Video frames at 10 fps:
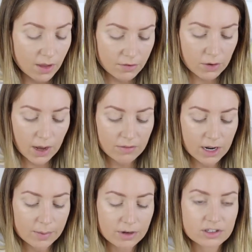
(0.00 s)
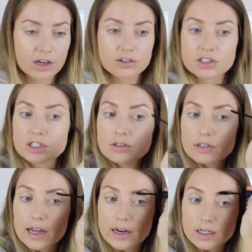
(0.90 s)
If you don't have an eyebrow gel, just
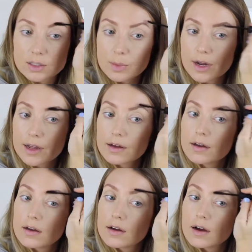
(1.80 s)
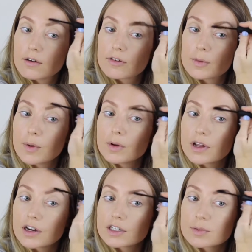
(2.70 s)
use a hairspray, a firm
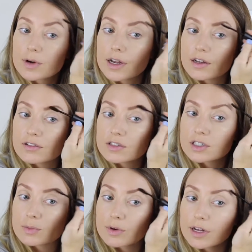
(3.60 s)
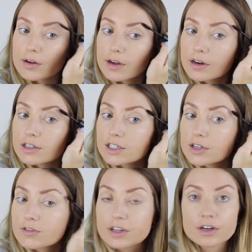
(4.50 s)
hold hairspray, and just spray it right onto
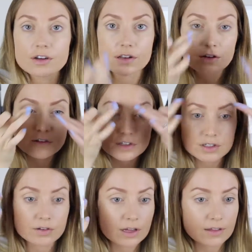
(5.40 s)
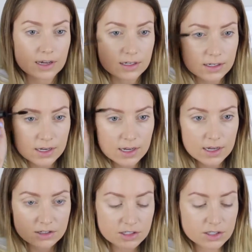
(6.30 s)
your finger, and then you can just go like that.
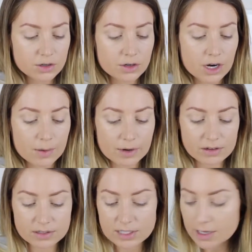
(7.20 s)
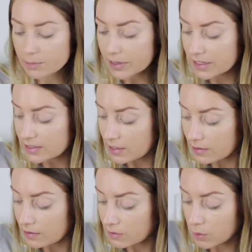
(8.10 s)
Just so your eyebrows stay in place,
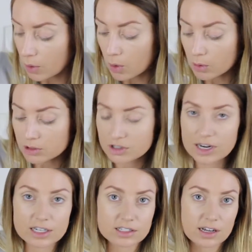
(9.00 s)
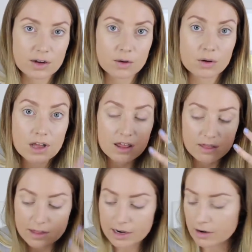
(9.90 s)
and this will hold your eyeshadow
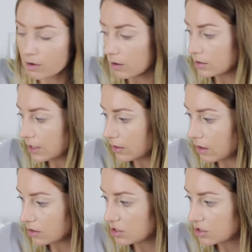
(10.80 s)
there all day long.